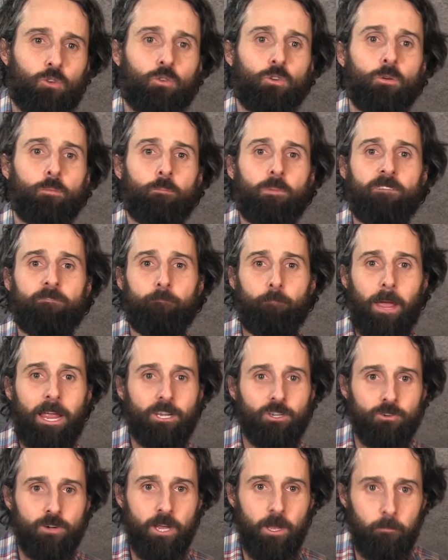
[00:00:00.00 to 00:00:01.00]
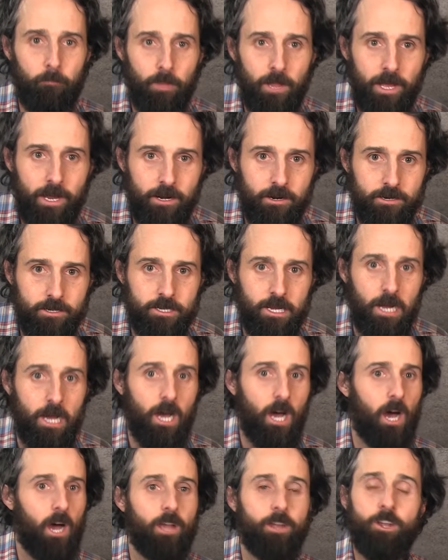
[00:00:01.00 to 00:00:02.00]
group of Patriot players,
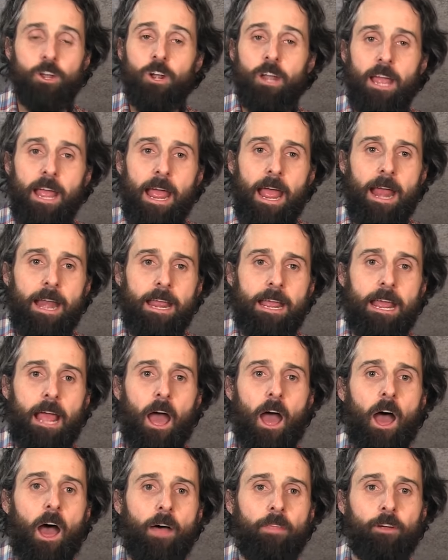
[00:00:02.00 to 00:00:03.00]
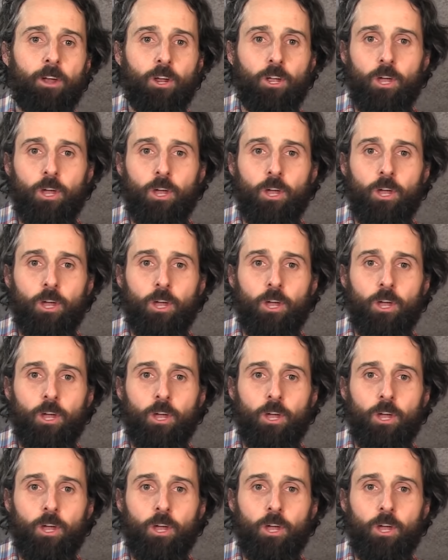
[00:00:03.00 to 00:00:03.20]
under any other